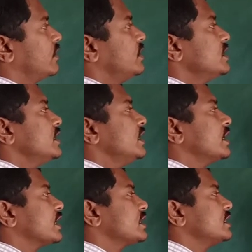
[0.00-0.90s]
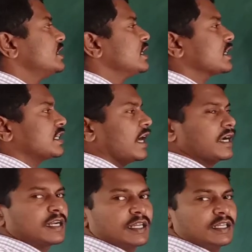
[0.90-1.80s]
This interstitial
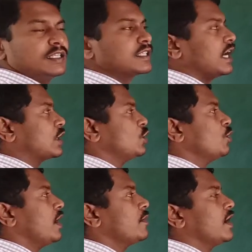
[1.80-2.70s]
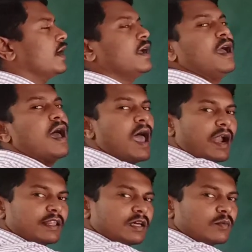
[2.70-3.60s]
site is occupied by
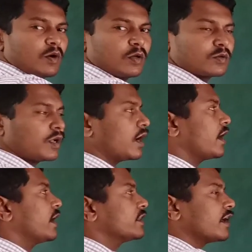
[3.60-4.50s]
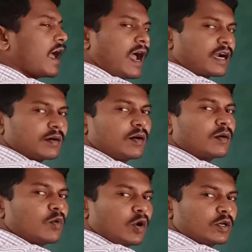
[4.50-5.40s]
another molecule or another atom or
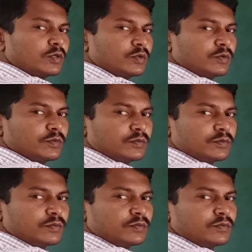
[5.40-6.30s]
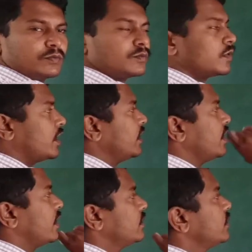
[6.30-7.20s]
molecule,
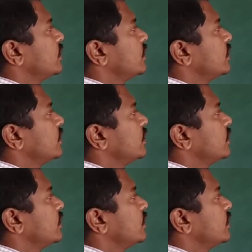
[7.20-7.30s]
ion.